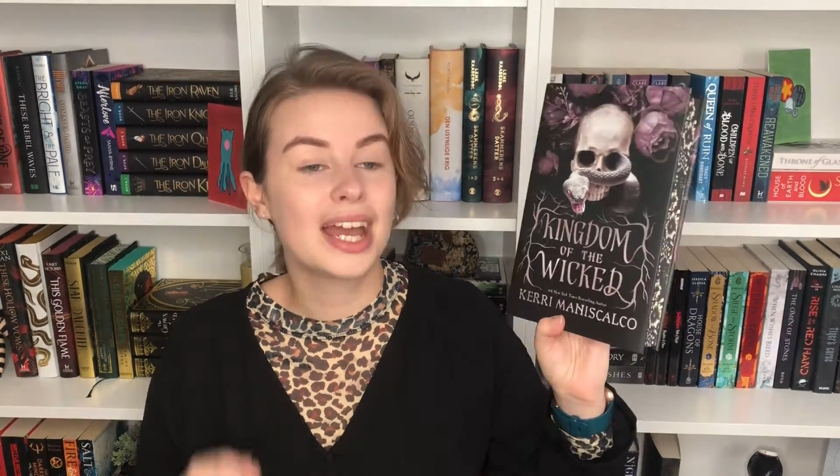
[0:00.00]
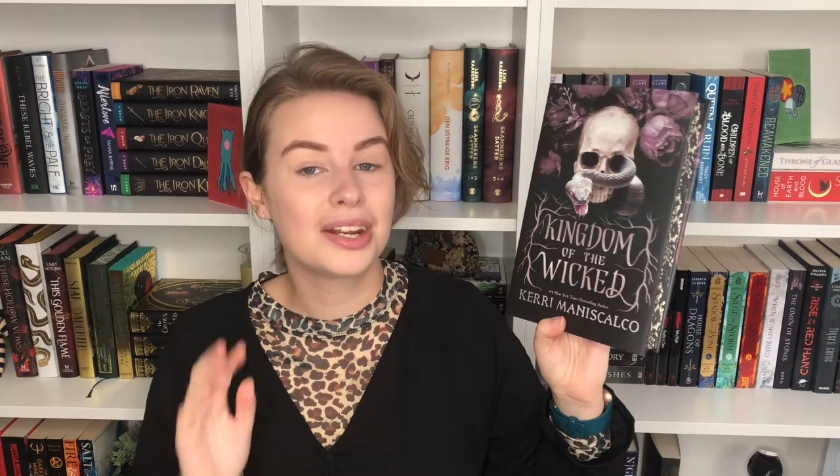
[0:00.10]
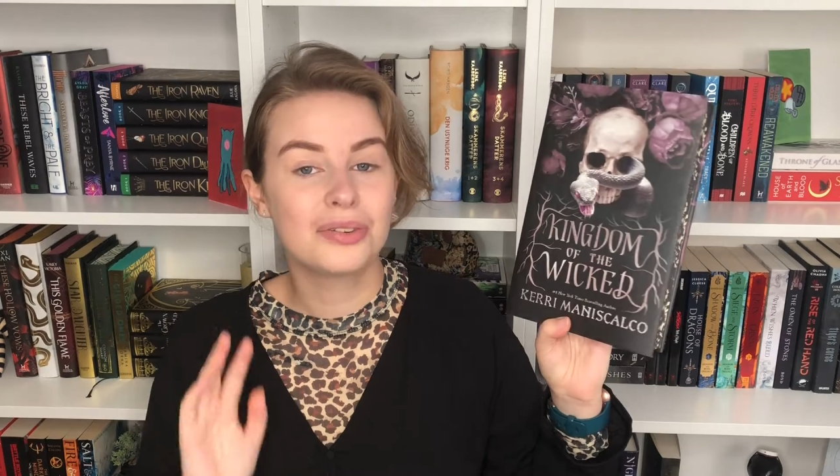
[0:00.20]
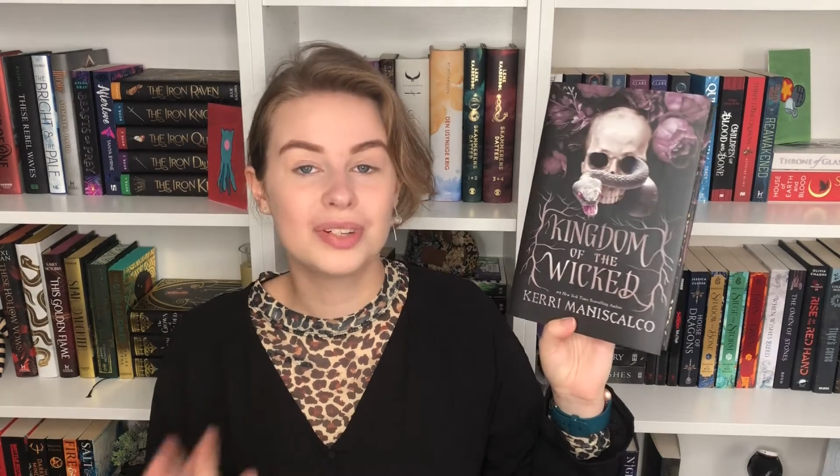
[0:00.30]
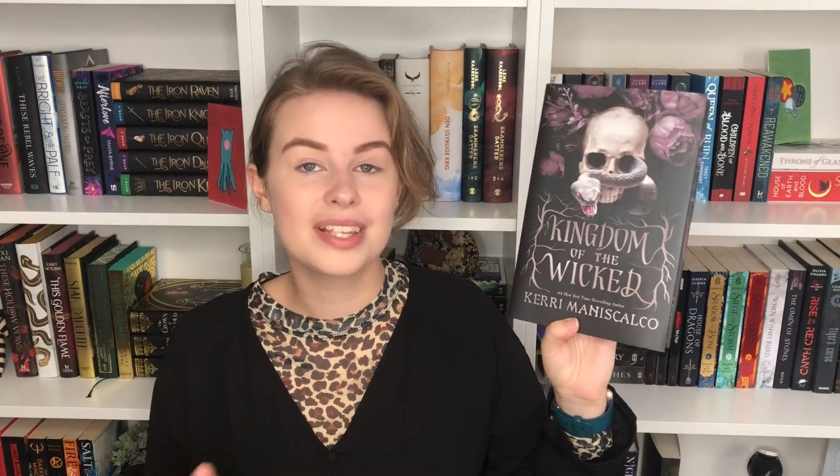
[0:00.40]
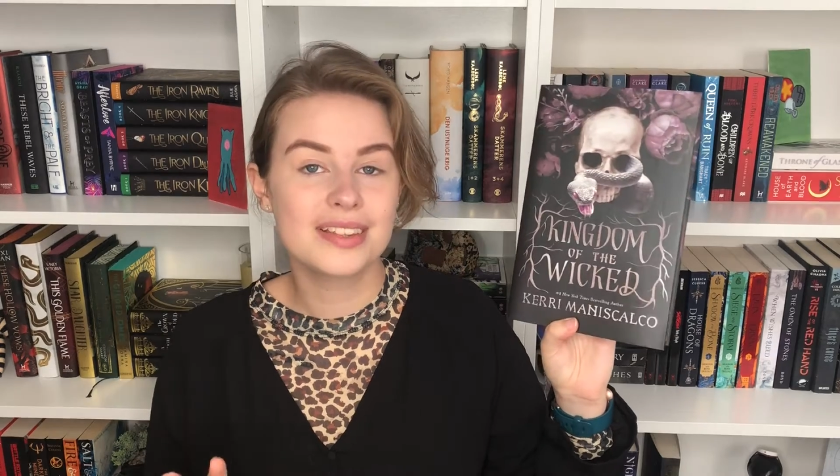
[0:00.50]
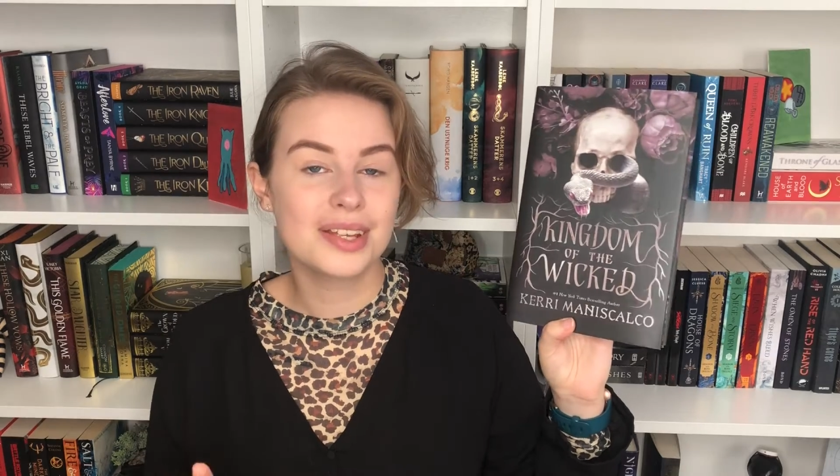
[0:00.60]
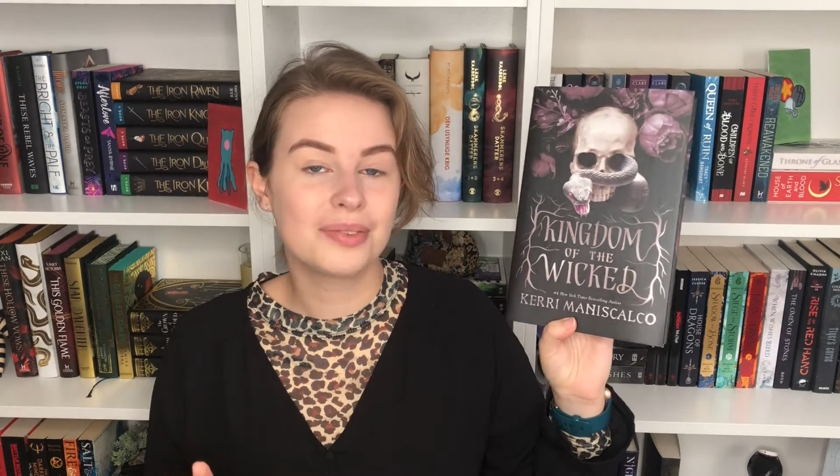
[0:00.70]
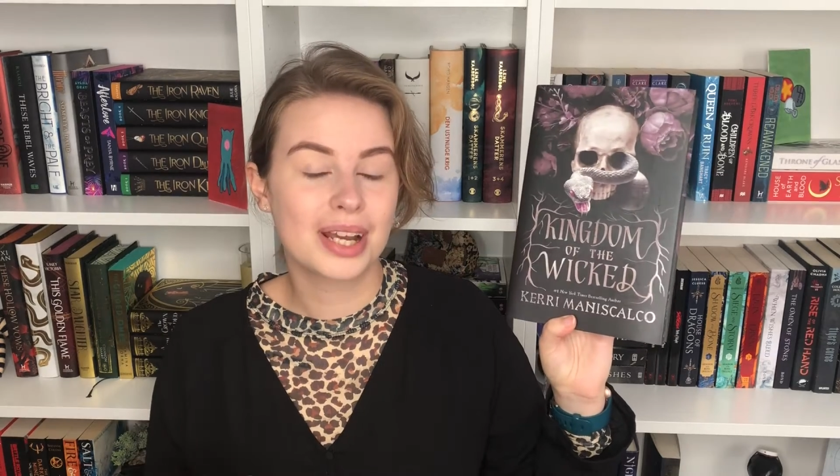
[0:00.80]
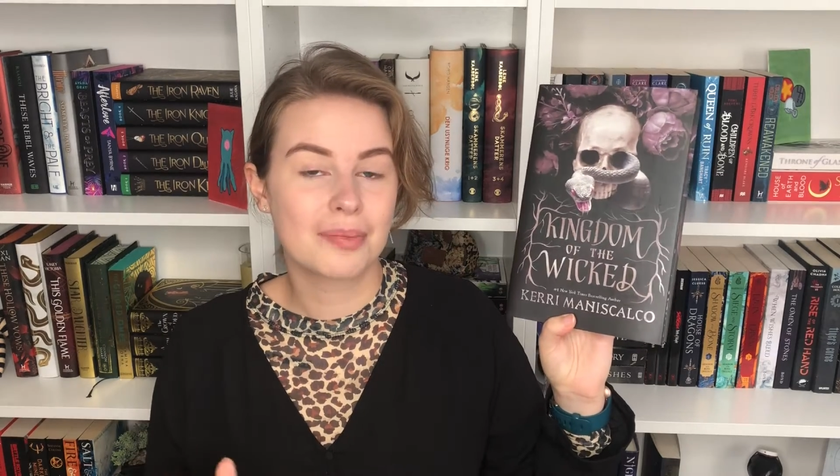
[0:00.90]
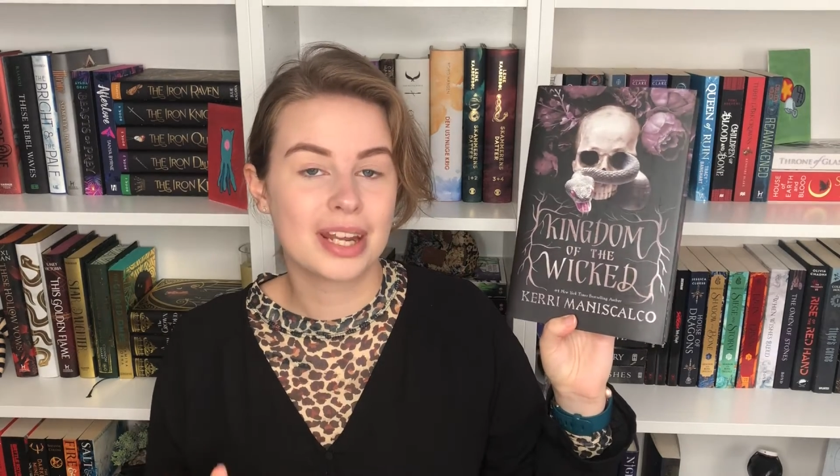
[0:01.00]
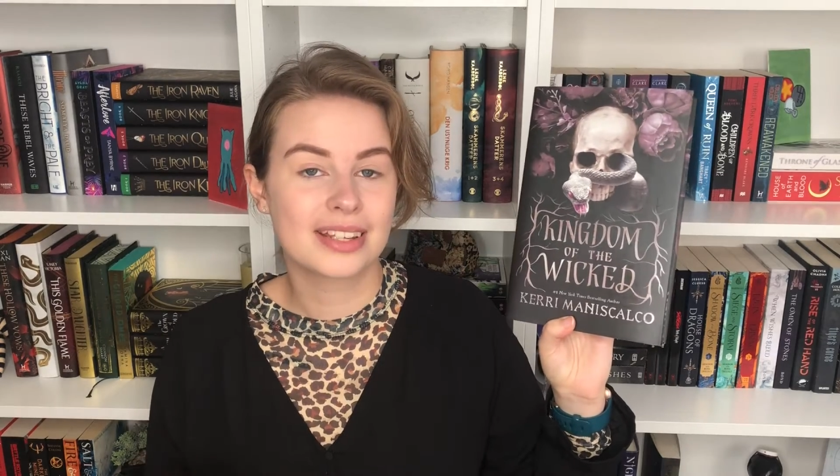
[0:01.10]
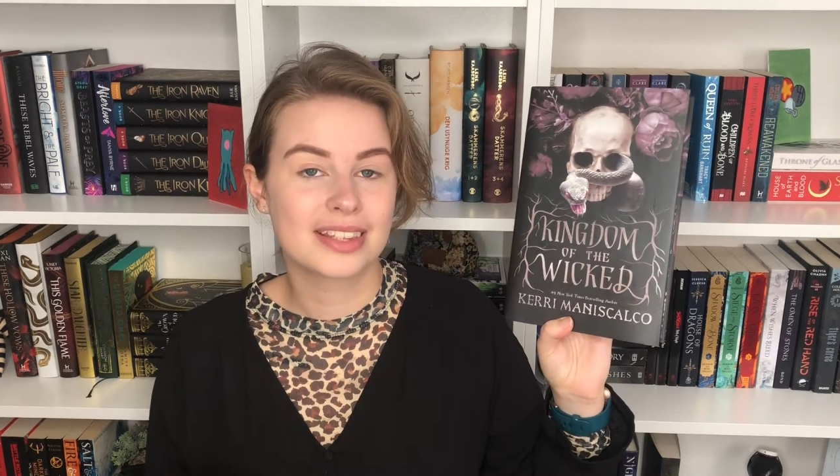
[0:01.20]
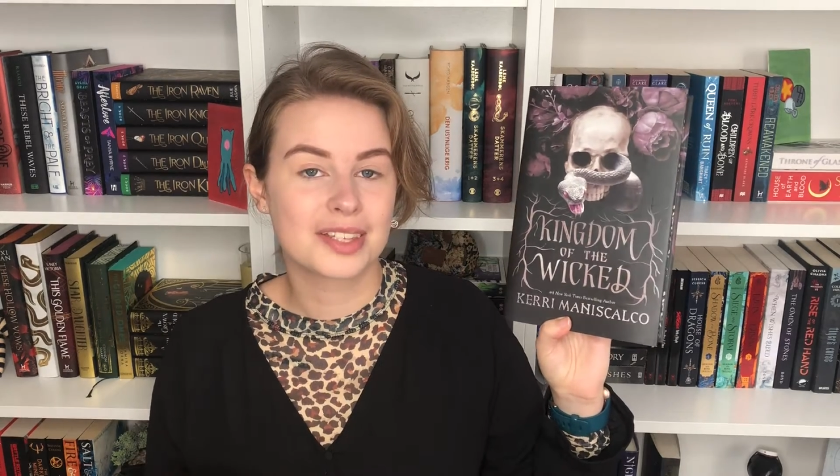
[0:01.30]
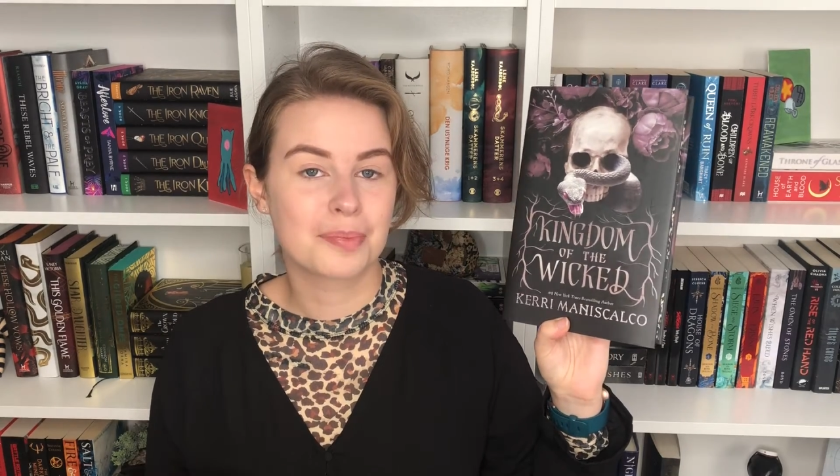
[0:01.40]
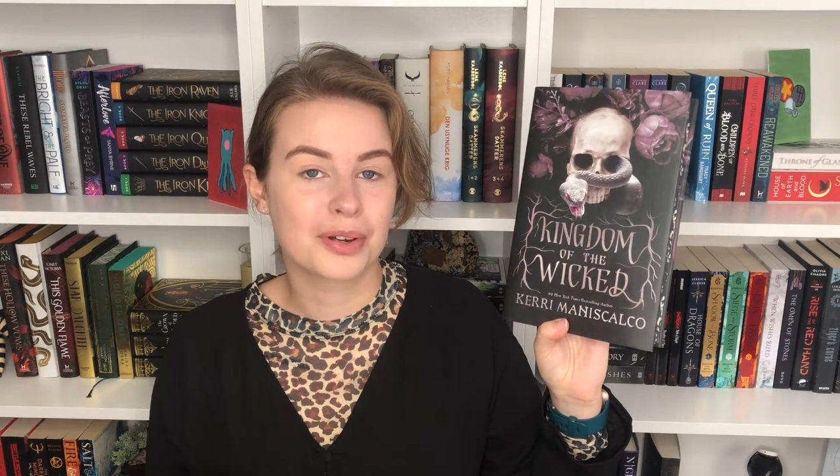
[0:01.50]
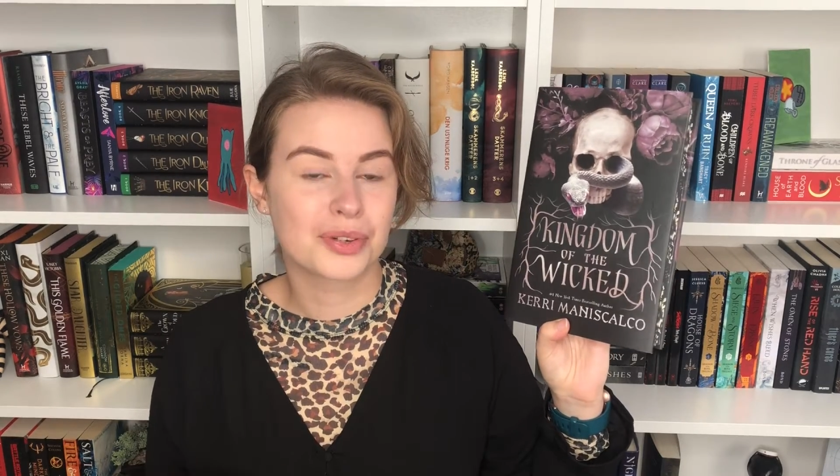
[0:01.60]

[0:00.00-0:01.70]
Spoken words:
And I recently recommended this book